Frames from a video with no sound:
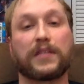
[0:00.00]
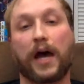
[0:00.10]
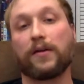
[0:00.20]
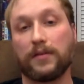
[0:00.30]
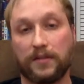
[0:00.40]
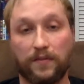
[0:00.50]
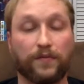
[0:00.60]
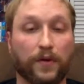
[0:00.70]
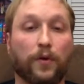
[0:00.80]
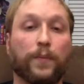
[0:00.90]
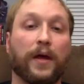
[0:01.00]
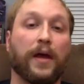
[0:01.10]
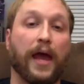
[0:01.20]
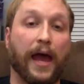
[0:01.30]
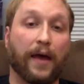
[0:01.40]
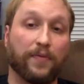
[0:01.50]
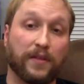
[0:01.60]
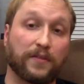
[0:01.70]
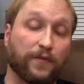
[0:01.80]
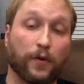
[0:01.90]
silence in film, and
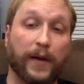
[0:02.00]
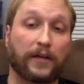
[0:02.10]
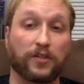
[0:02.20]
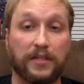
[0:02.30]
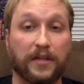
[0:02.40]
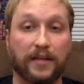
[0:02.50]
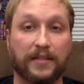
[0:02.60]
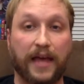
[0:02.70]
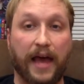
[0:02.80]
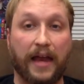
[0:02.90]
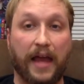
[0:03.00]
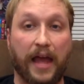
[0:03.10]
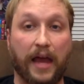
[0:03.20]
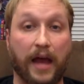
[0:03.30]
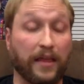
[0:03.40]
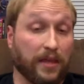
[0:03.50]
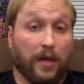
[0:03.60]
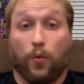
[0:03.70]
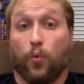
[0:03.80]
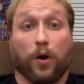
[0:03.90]
this film actually does that, and I
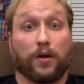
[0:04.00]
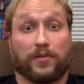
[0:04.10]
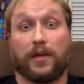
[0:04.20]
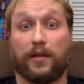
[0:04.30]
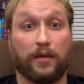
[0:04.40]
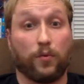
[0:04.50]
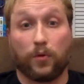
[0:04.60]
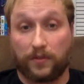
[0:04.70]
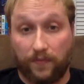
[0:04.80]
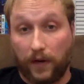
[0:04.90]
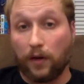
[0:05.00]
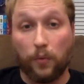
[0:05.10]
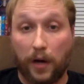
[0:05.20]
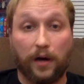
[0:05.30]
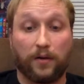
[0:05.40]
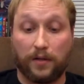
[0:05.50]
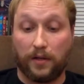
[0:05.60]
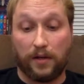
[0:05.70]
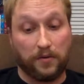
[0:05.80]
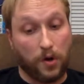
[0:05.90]
think it works. I think it works very well.
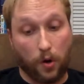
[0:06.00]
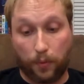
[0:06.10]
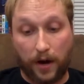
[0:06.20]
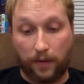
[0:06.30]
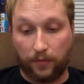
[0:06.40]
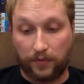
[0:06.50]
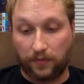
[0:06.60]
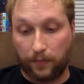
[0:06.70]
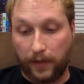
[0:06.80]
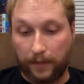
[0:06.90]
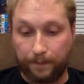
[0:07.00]
No problems for me.